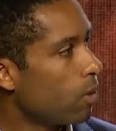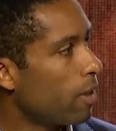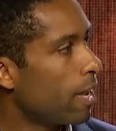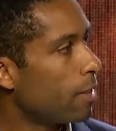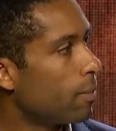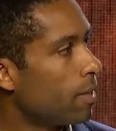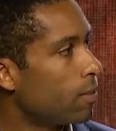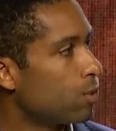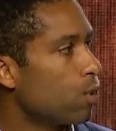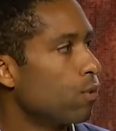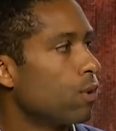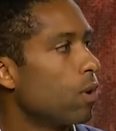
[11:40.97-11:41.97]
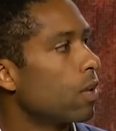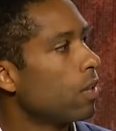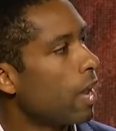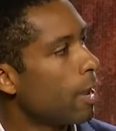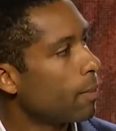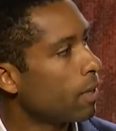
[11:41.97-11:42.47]
alignment, there's overall
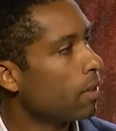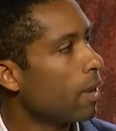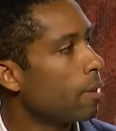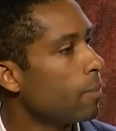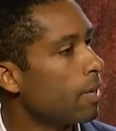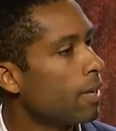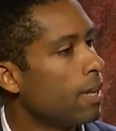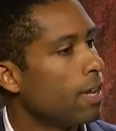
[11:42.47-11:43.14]
climate alignment,